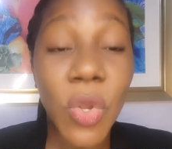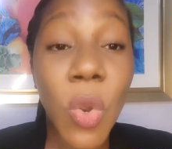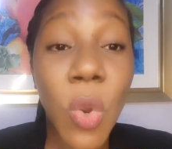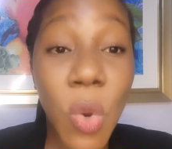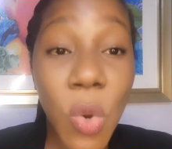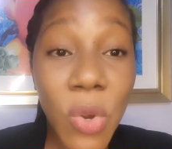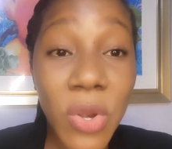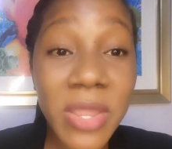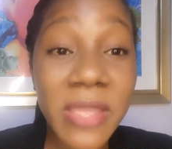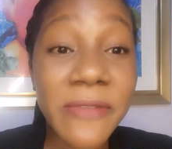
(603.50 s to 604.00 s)

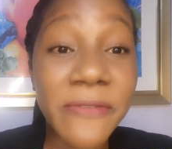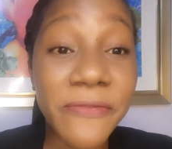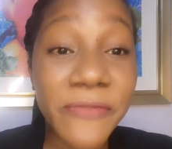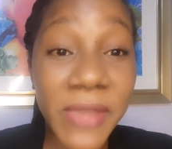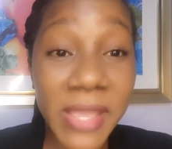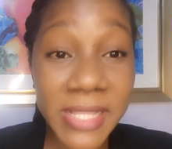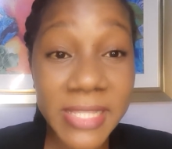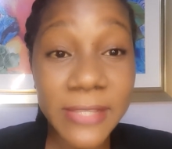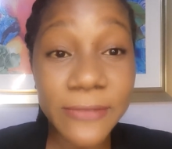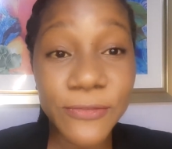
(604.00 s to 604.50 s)
or
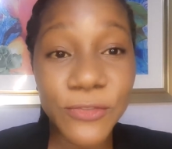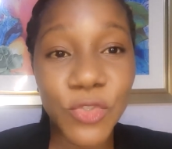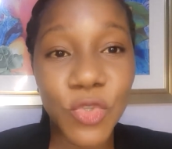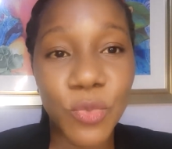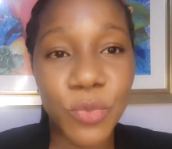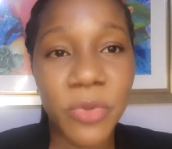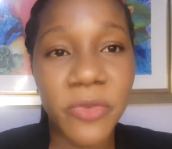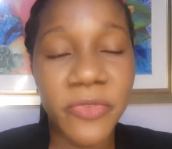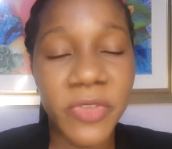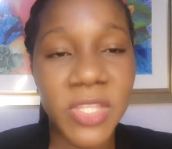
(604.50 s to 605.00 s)
effective
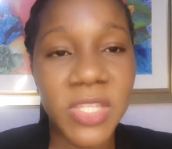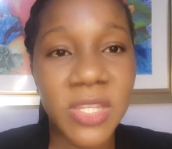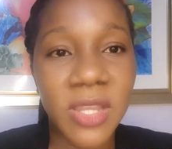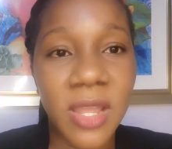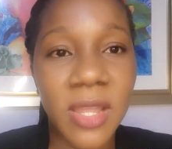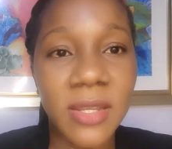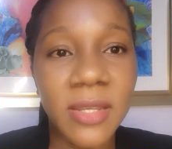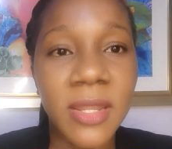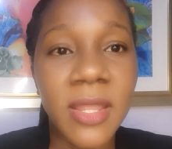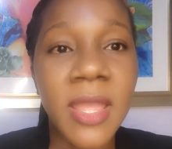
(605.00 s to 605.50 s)

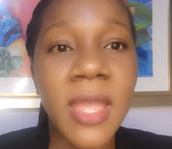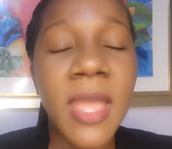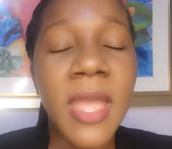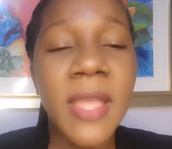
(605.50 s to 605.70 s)
supervision.